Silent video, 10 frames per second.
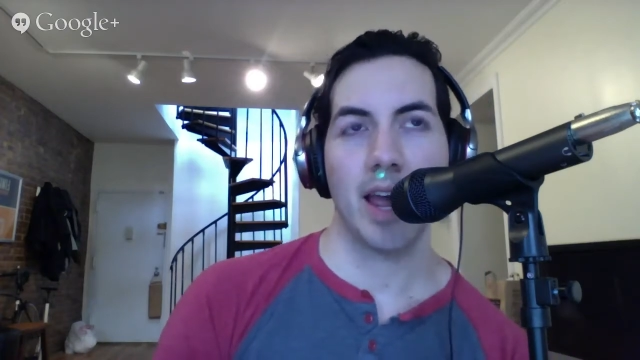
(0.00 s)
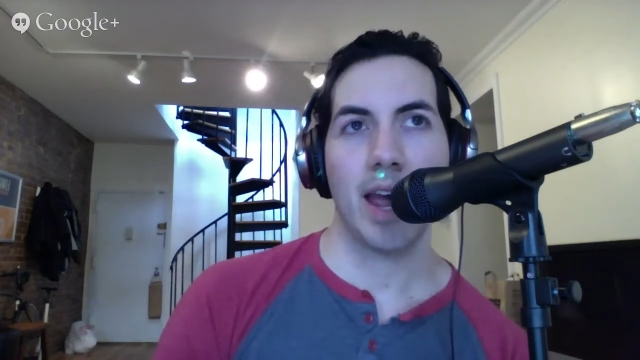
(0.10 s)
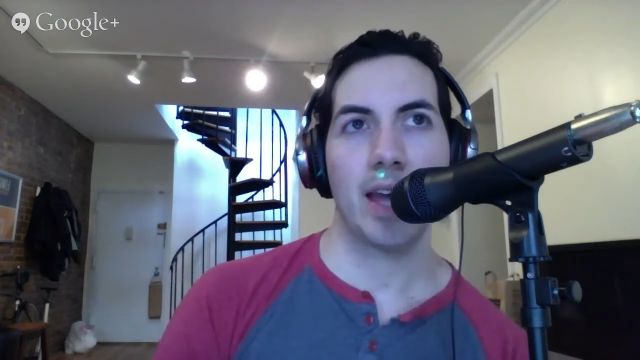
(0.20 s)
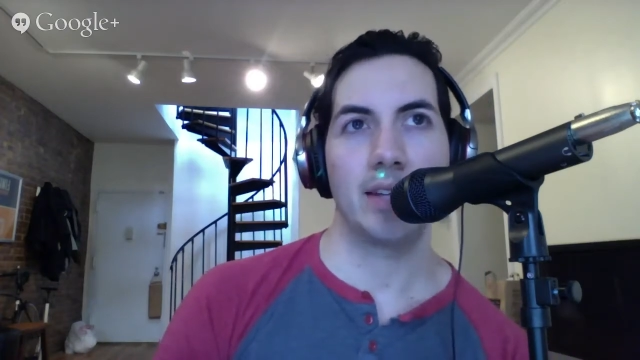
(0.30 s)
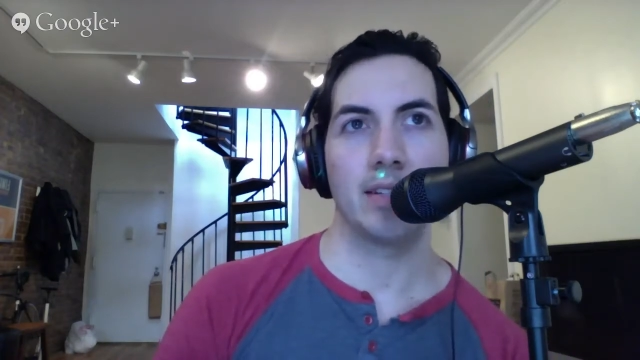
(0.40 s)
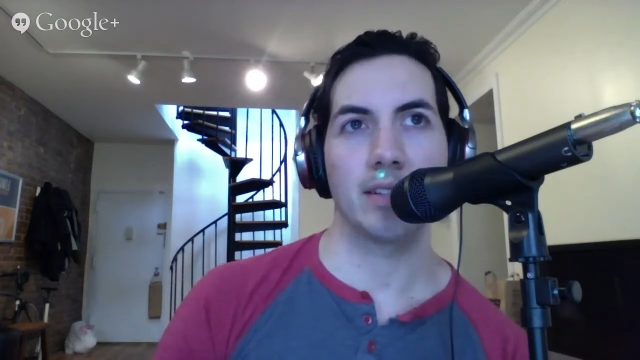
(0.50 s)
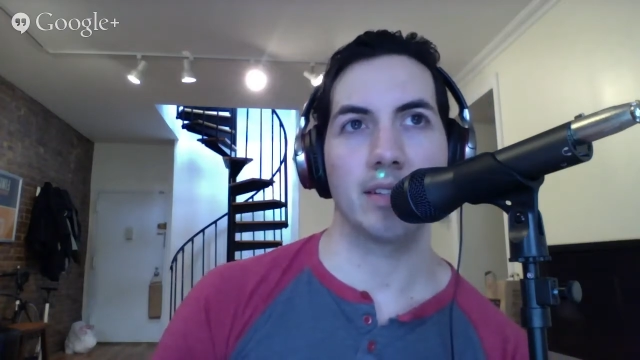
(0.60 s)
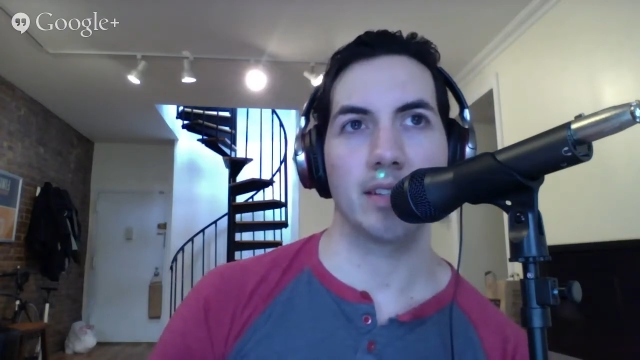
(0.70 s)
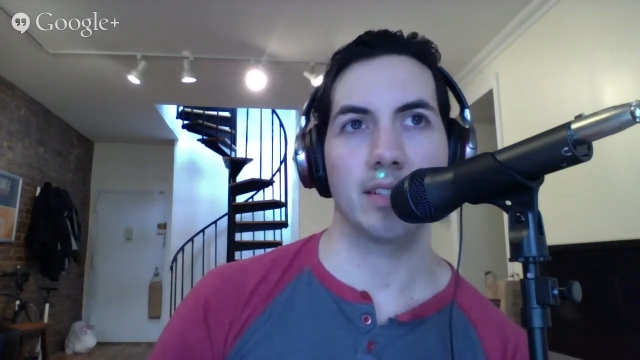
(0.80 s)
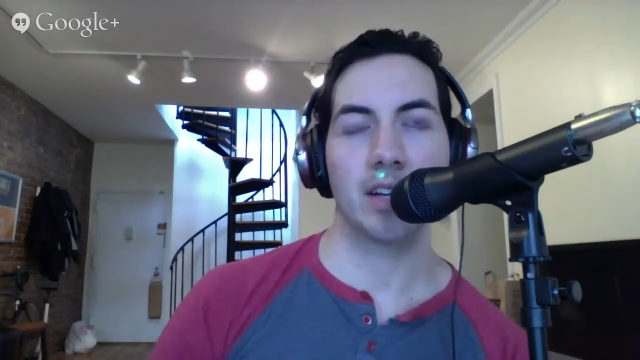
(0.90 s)
and
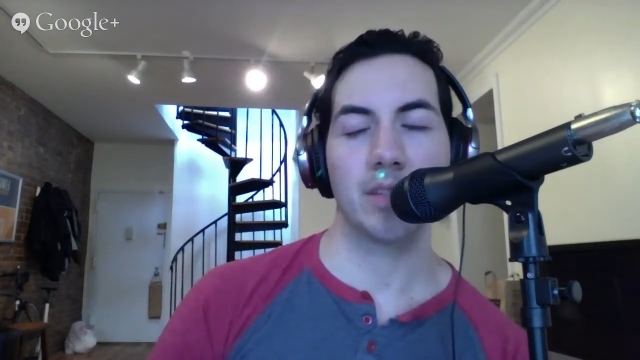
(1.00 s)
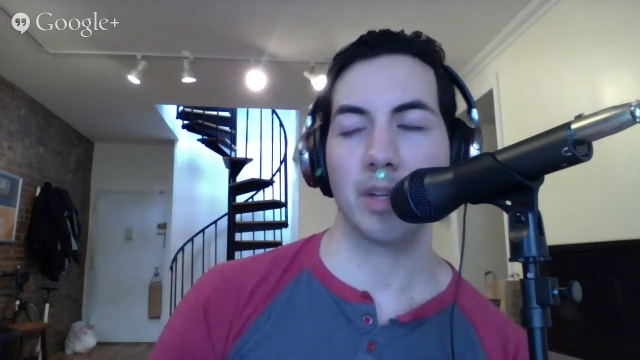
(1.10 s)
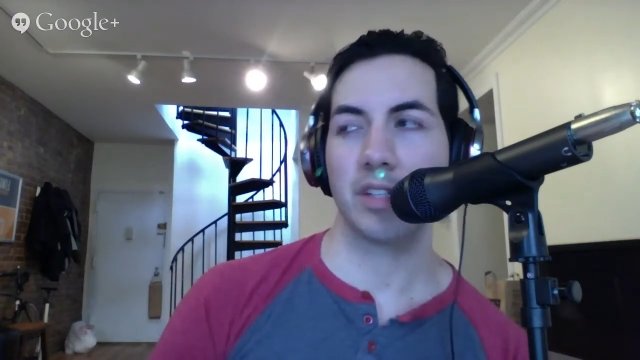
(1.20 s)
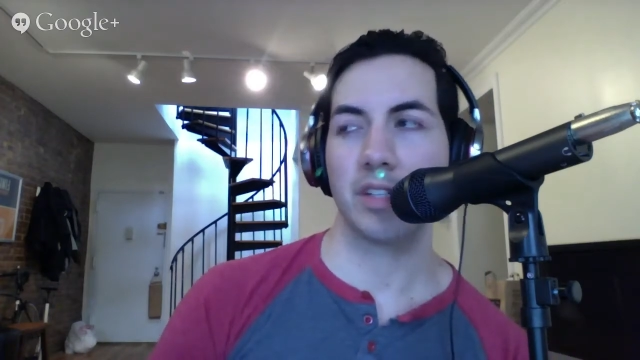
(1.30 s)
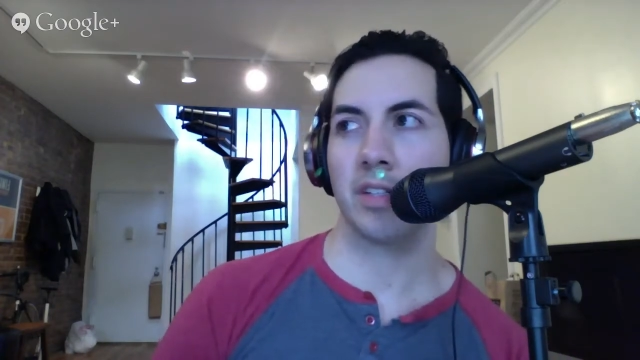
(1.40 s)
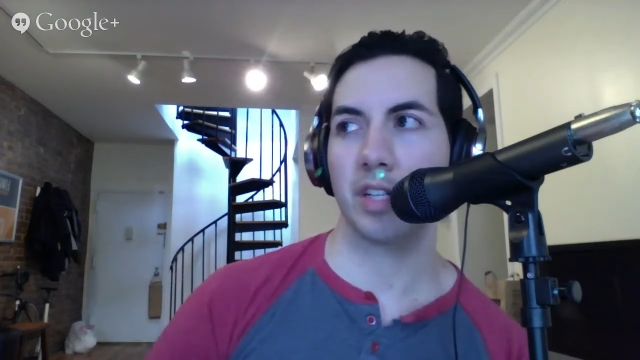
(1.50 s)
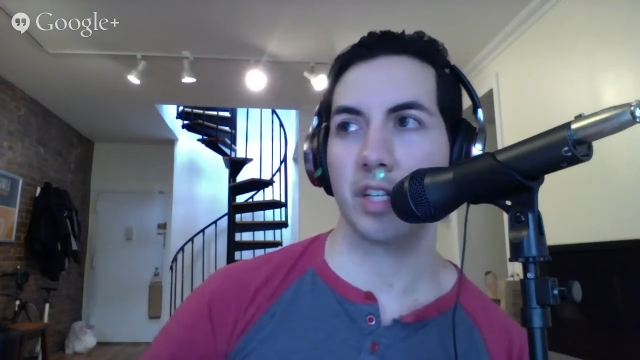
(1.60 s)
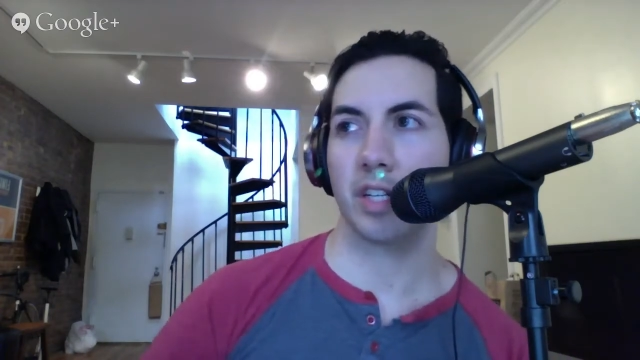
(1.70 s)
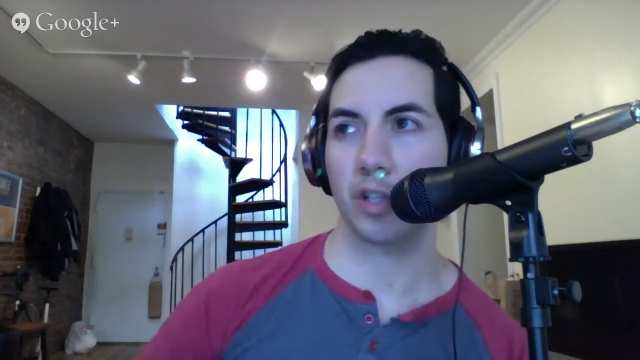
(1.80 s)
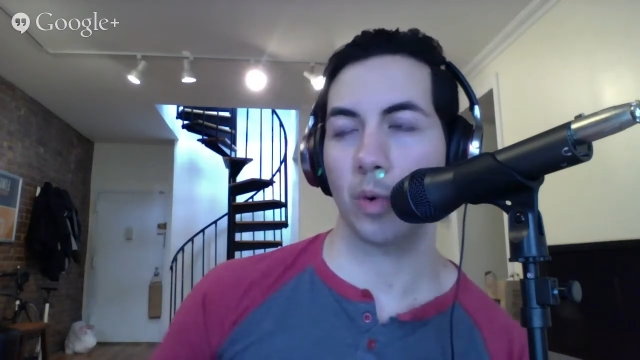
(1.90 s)
a text message
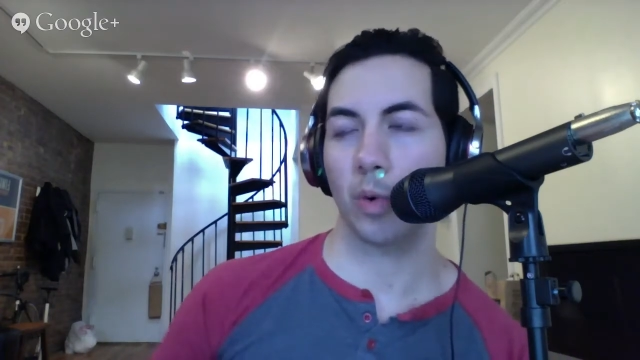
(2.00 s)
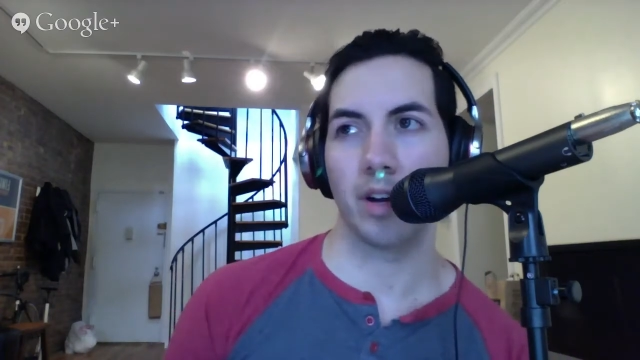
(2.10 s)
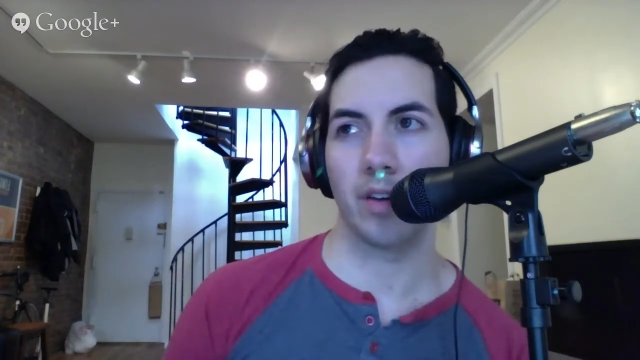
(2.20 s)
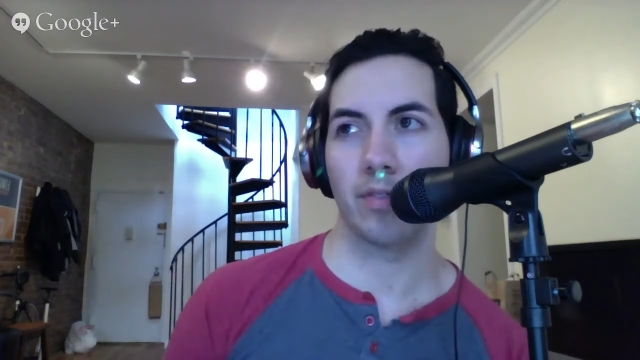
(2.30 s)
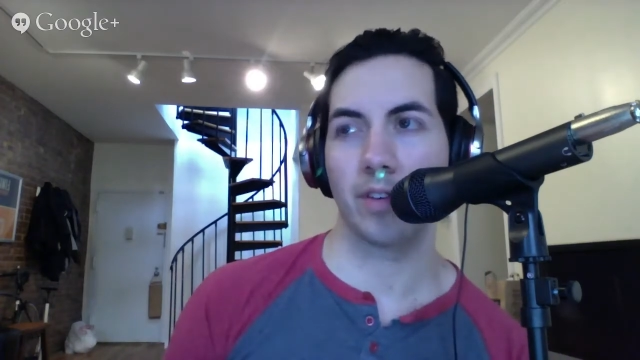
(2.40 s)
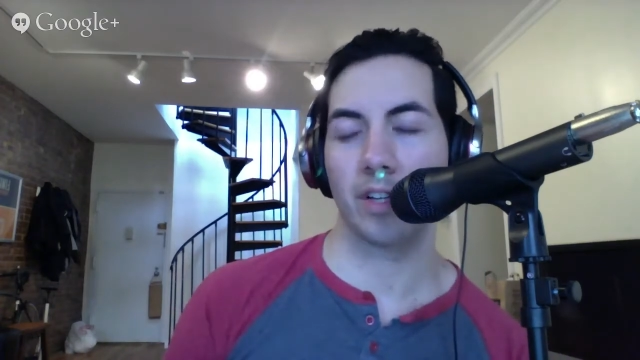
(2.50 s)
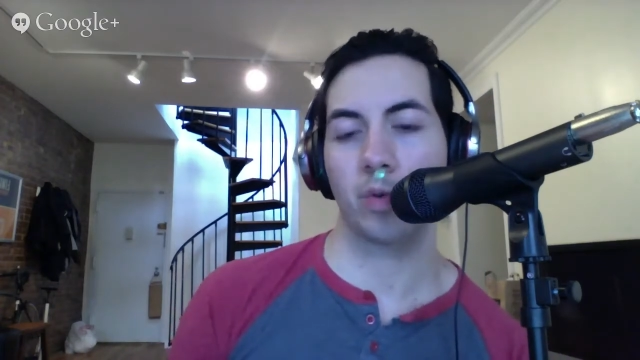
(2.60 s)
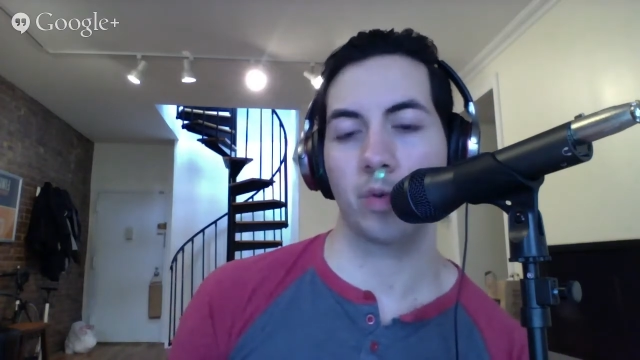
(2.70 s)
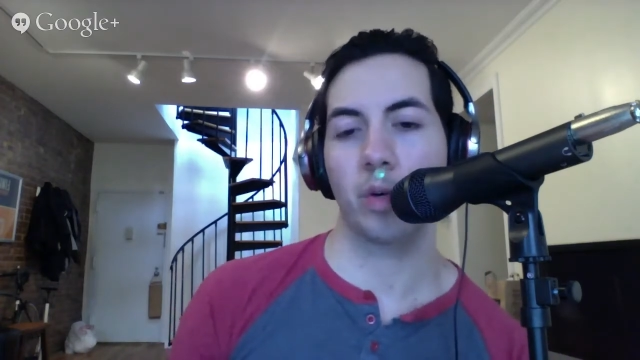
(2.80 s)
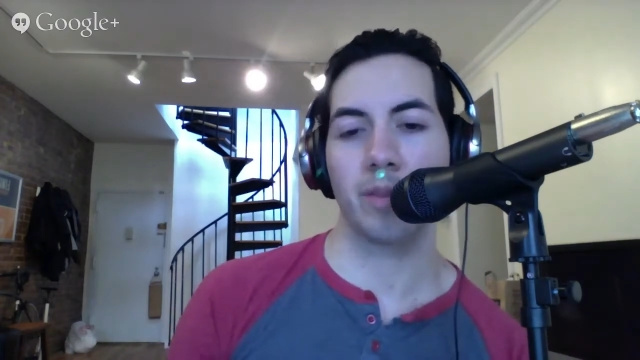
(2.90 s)
is short enough, a
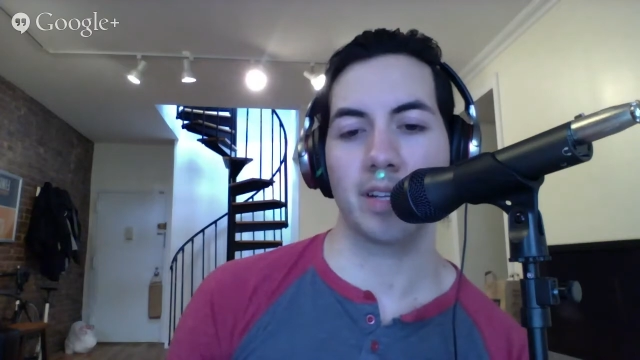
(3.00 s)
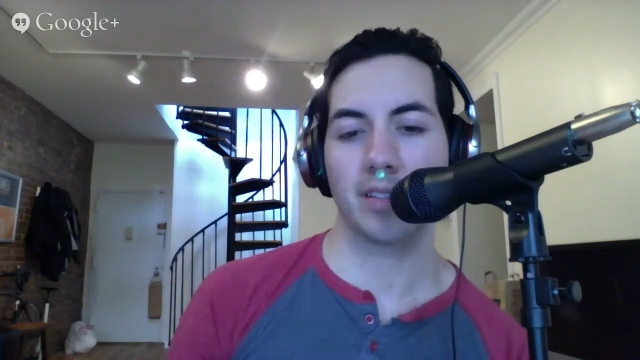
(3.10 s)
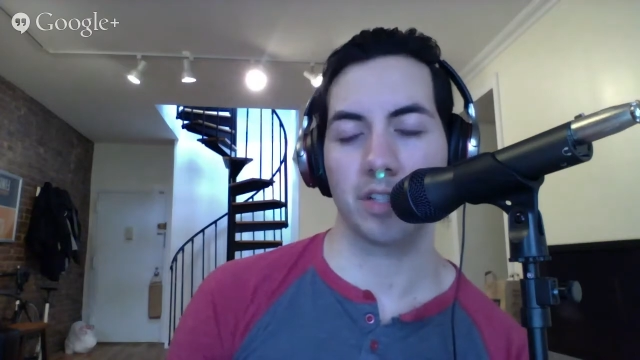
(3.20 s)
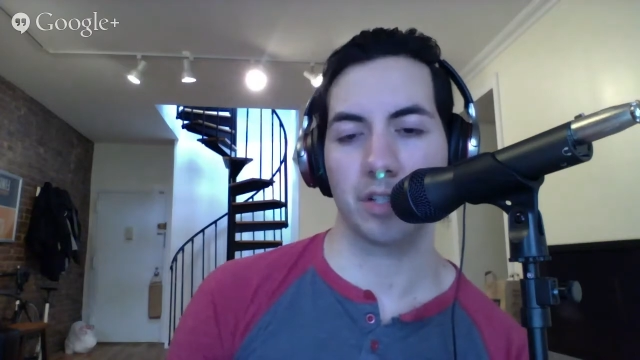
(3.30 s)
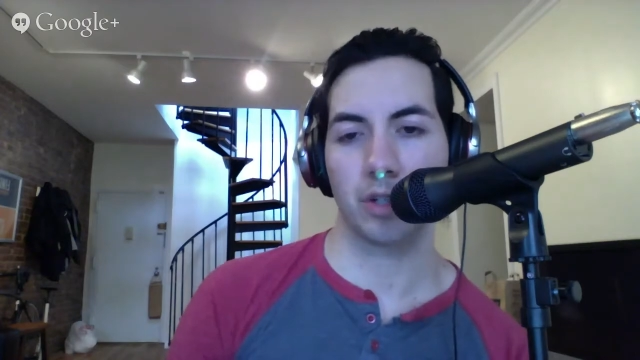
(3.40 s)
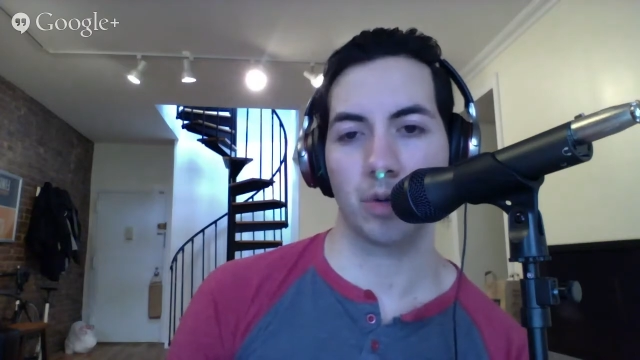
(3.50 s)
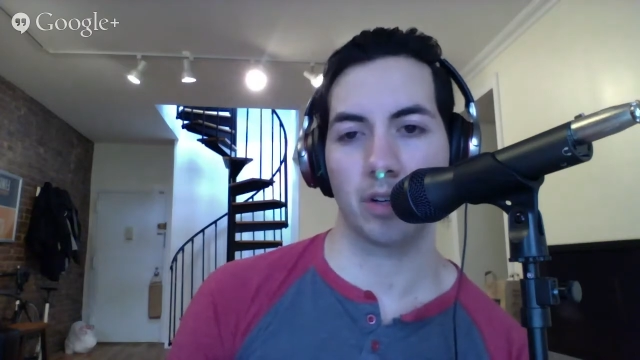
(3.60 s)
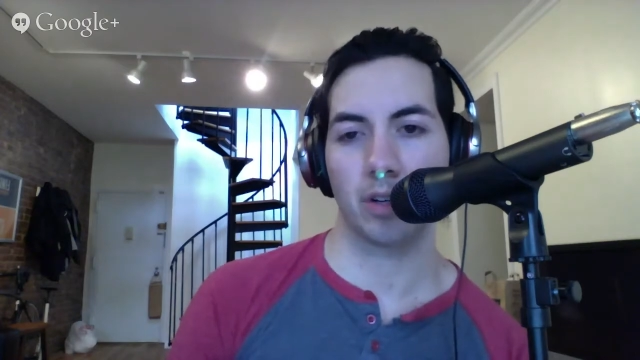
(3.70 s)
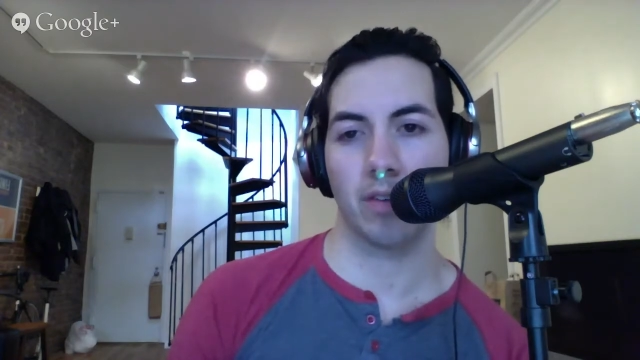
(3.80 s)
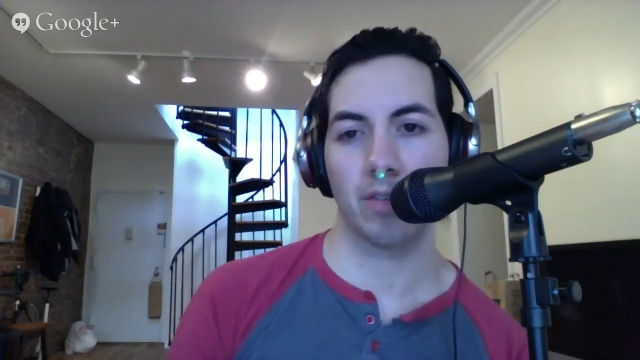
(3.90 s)
Twitter message is short enough,